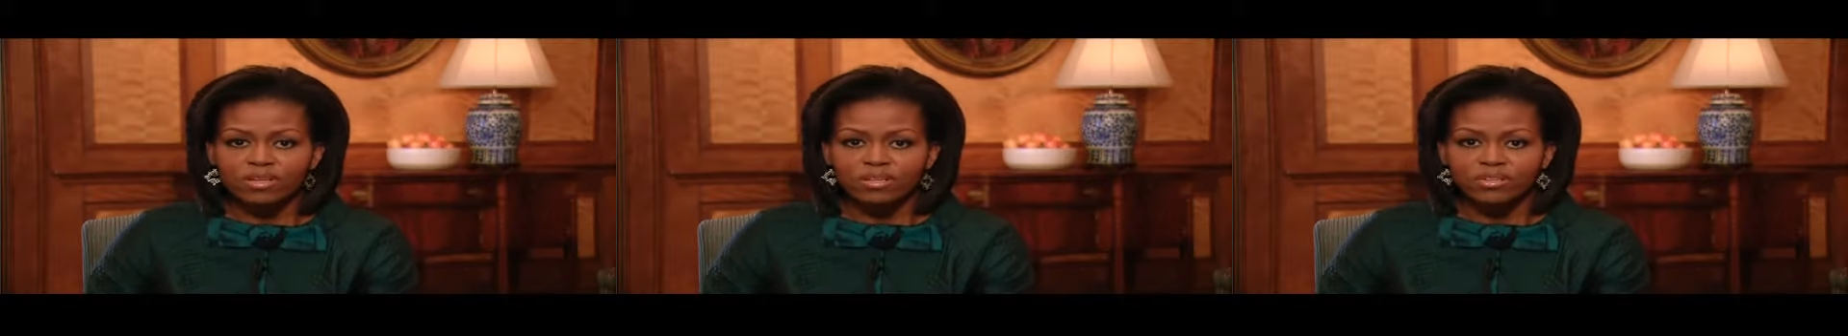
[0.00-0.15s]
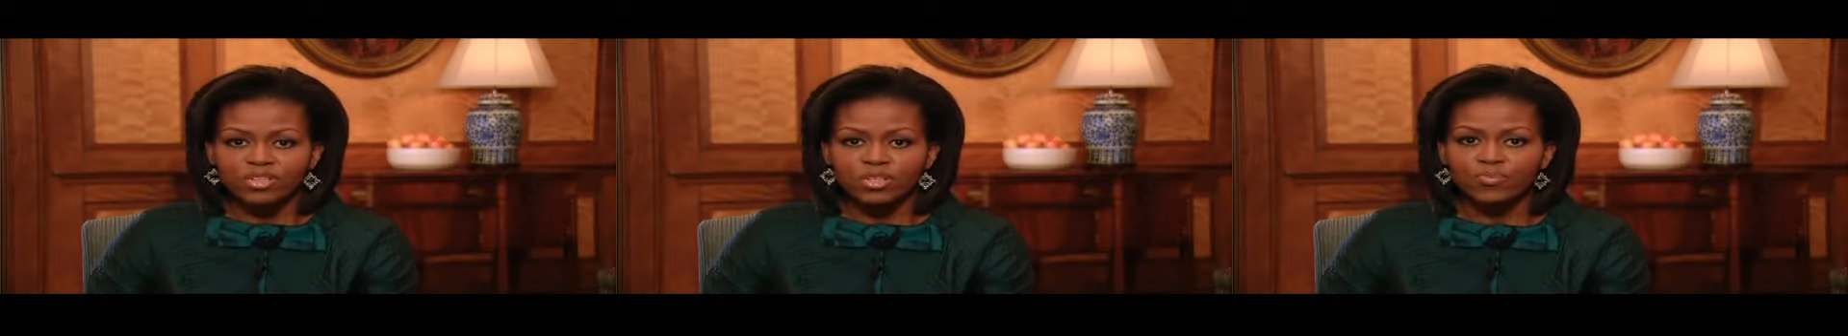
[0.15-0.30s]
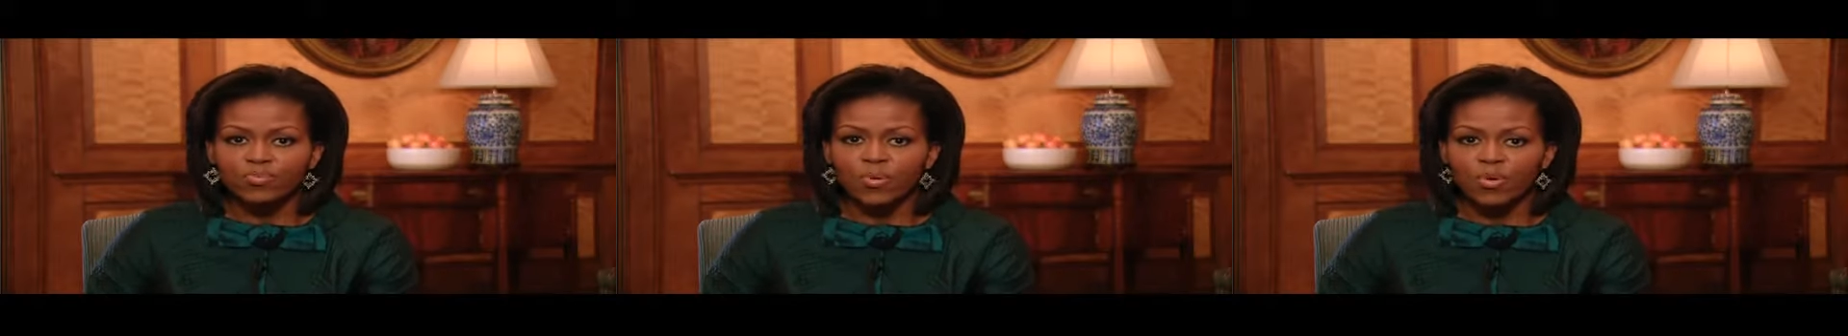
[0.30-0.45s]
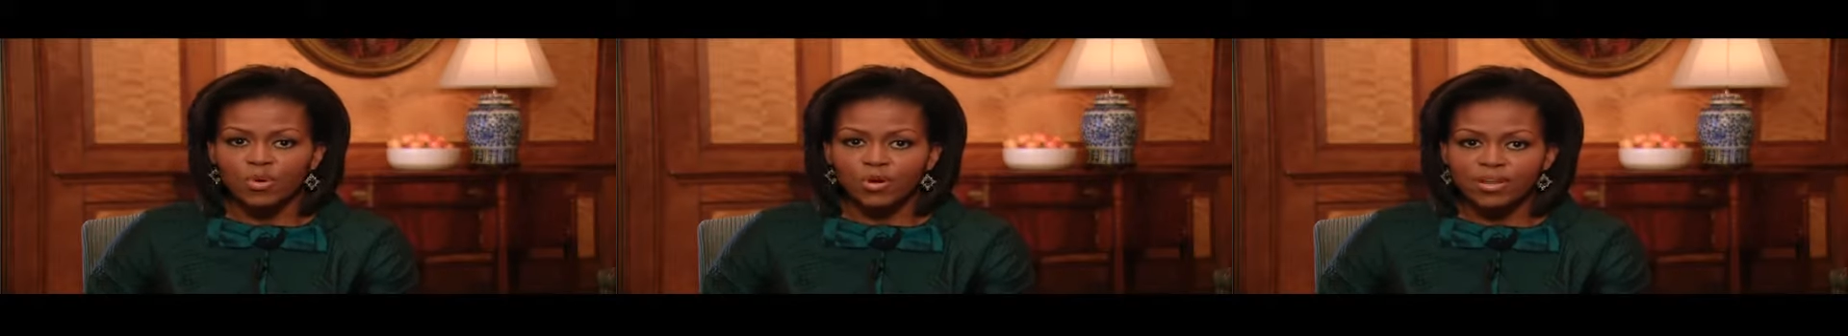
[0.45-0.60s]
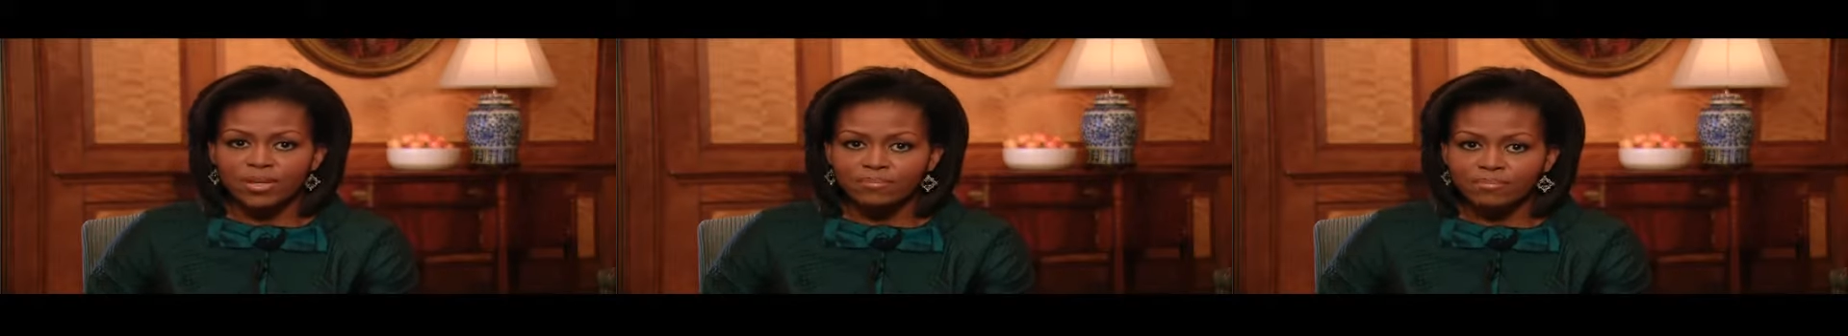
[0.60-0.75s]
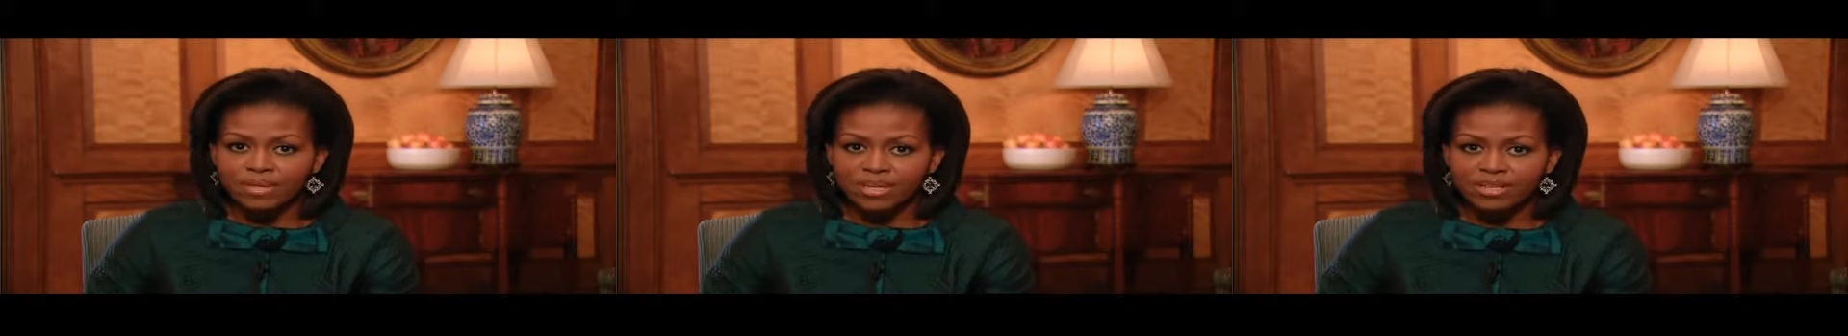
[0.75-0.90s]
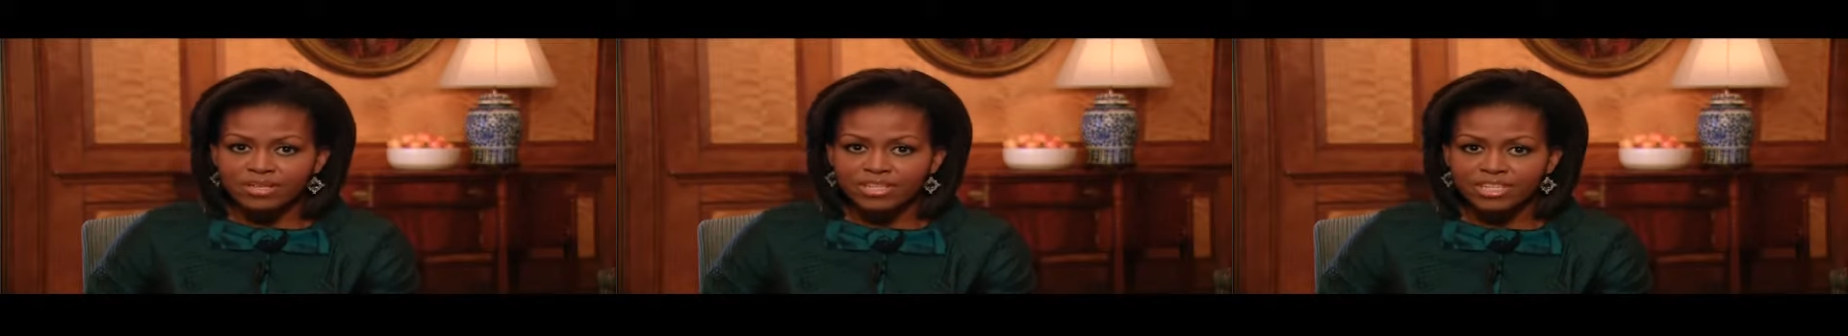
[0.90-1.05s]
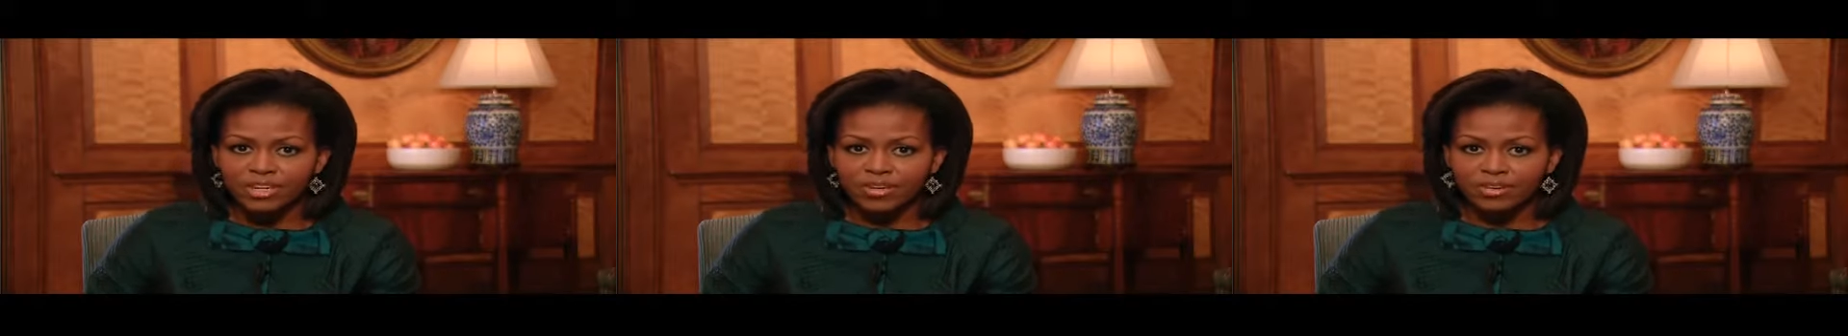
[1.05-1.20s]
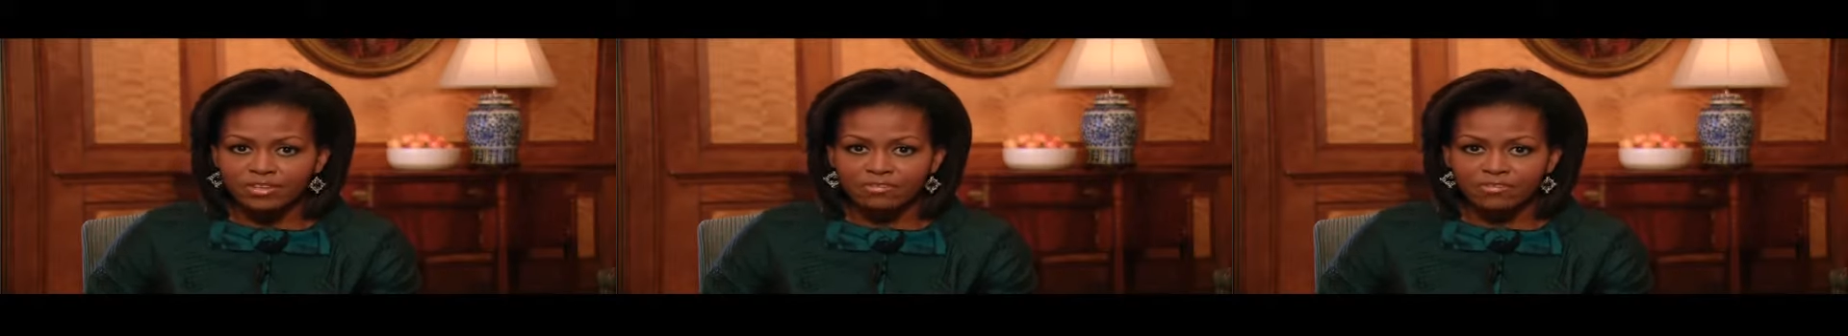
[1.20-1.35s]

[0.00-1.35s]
supporting military